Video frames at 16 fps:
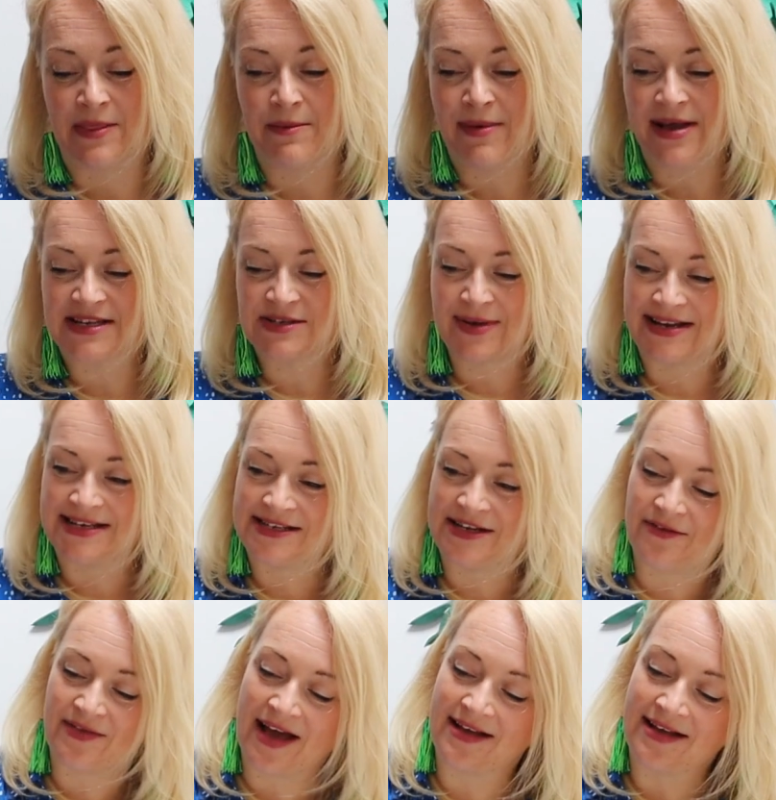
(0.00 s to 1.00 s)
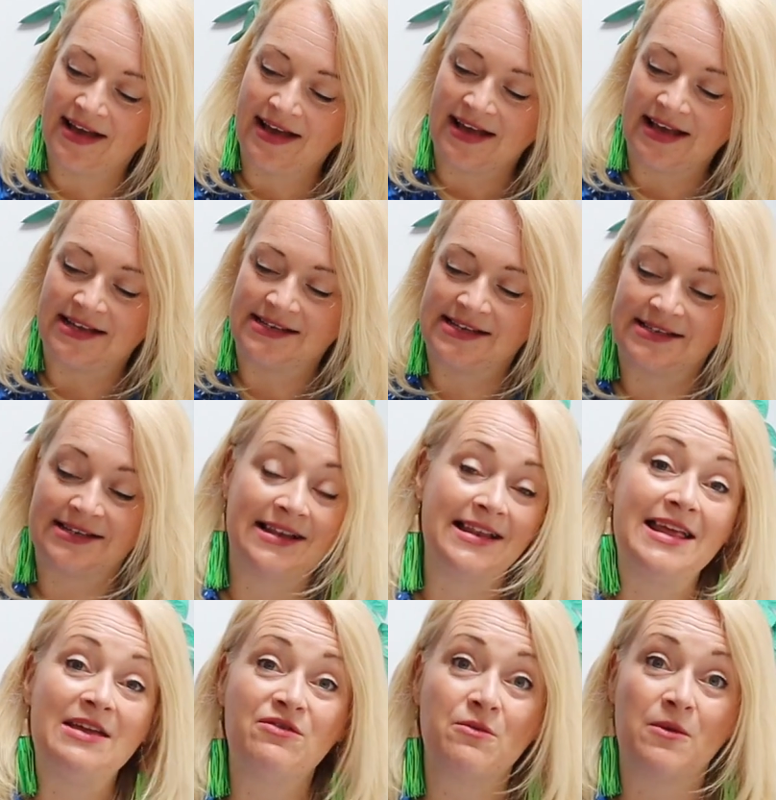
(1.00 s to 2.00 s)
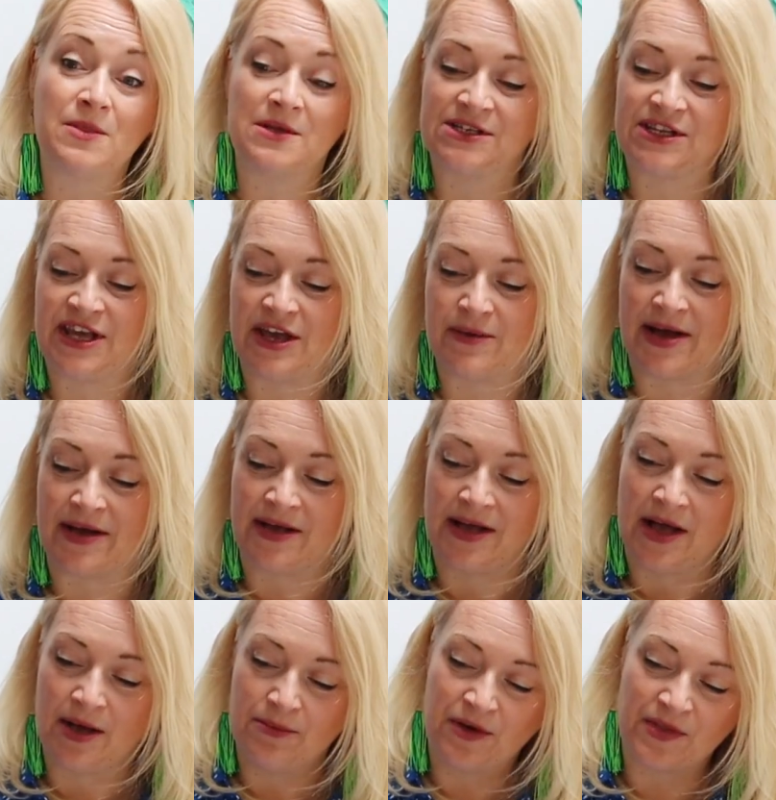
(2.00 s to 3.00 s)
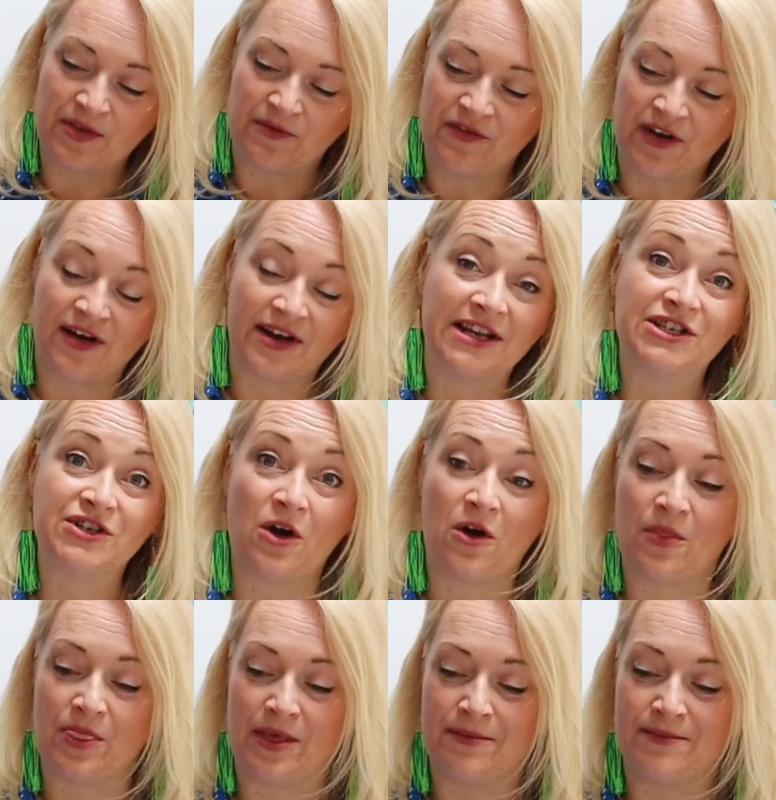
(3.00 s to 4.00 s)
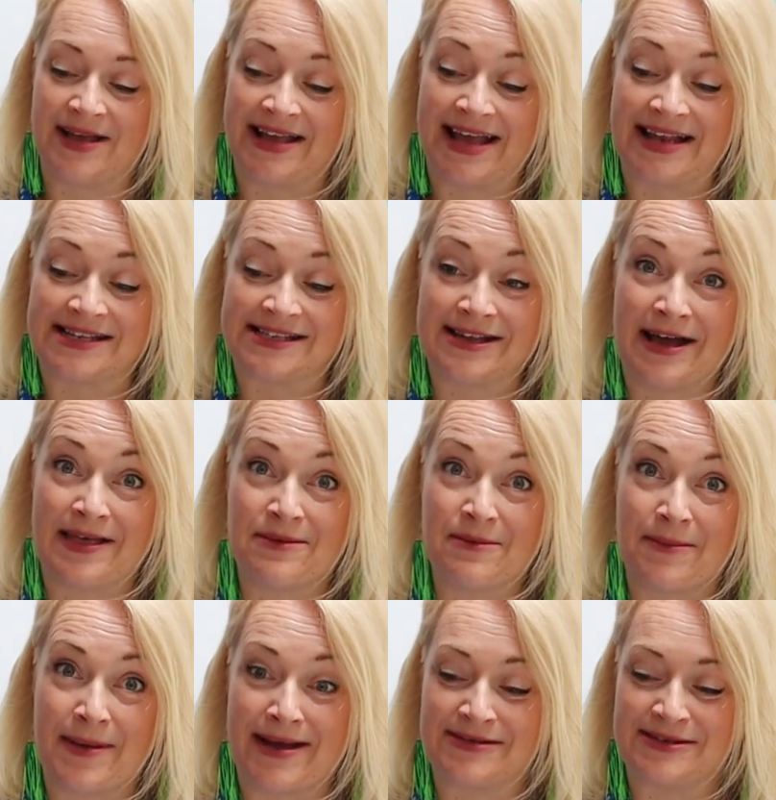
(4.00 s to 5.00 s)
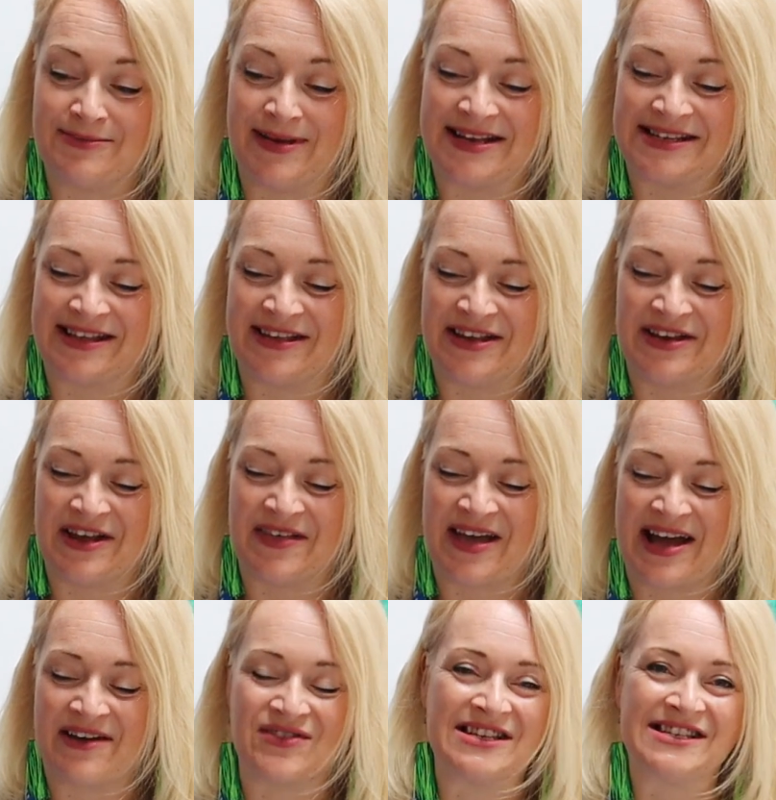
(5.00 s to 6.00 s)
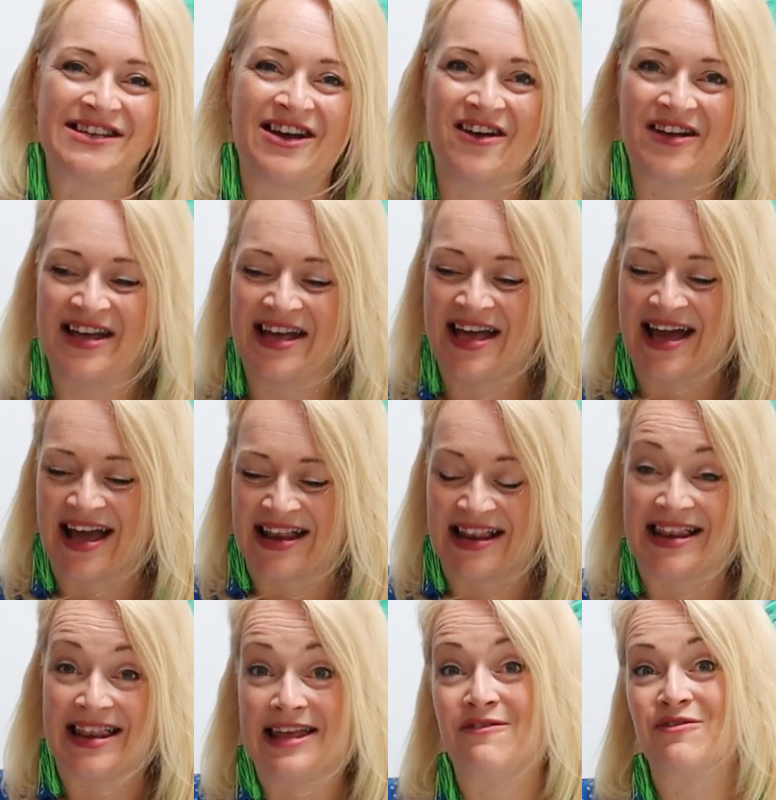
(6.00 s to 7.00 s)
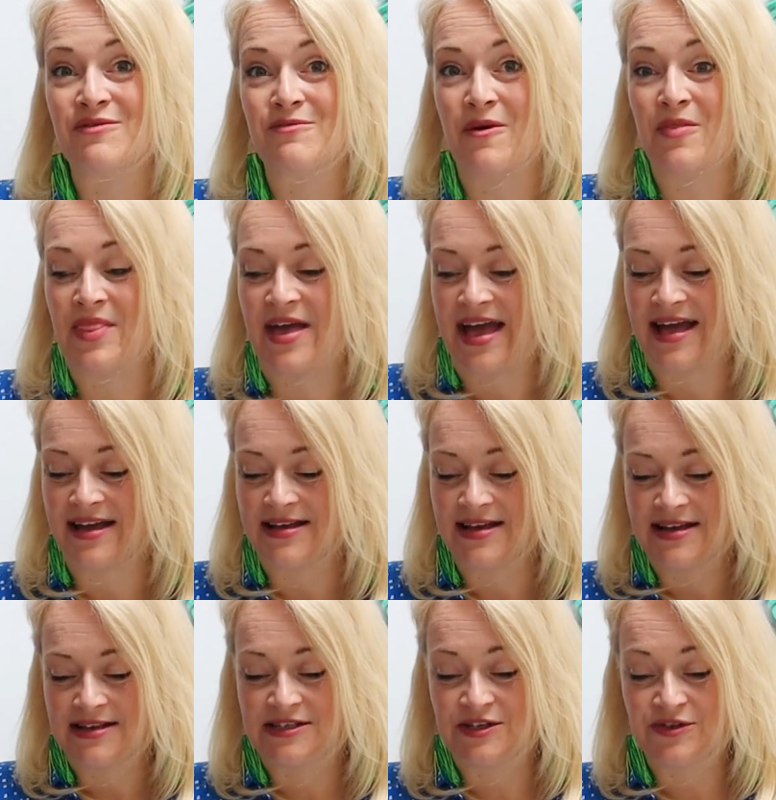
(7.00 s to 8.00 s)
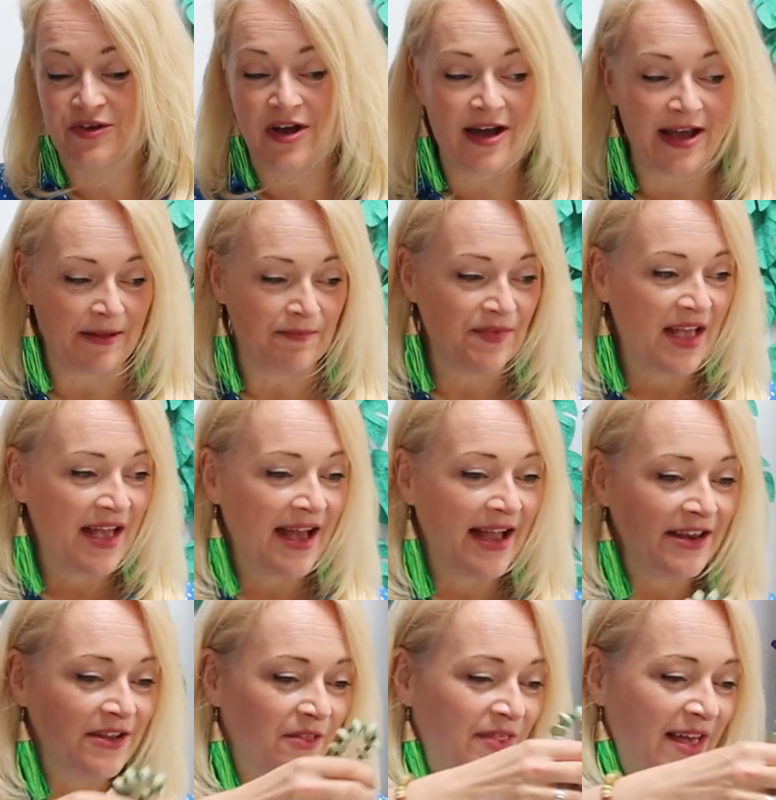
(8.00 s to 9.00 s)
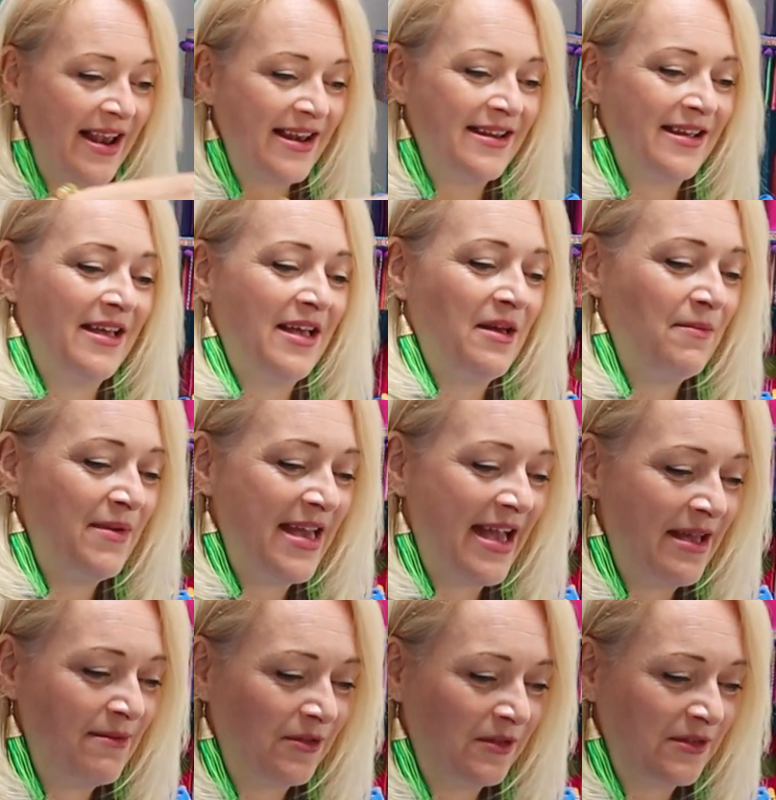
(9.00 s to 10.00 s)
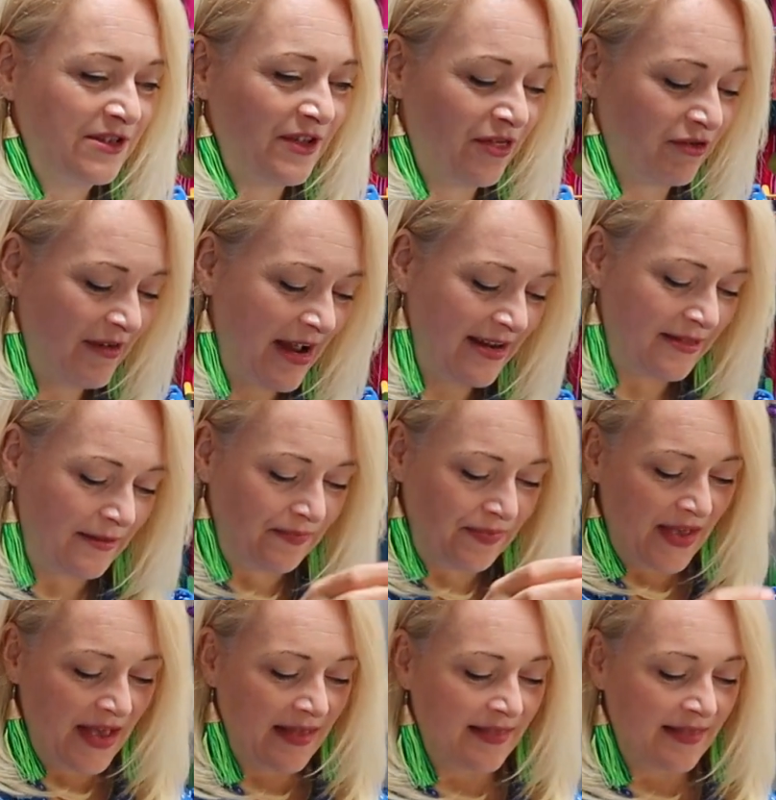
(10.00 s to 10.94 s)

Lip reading: And the best way to do that is just to leave them on the skewer, put the varnish on them, again slide them about a bit so you know they haven't stuck, and leave them on there to dry. And you'll then be able to thread them.